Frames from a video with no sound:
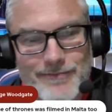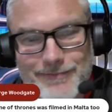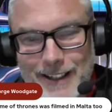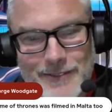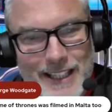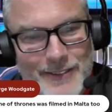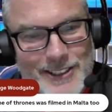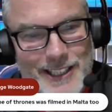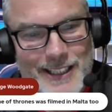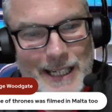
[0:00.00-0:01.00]
I've never
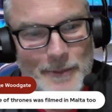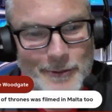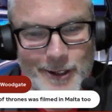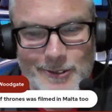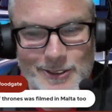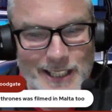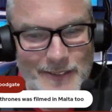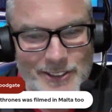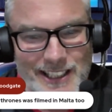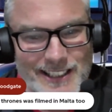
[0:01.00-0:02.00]
seen Game of Thrones, never
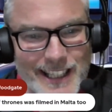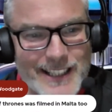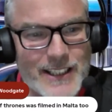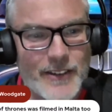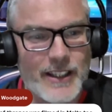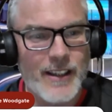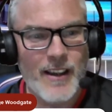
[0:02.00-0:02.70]
seen a second of it.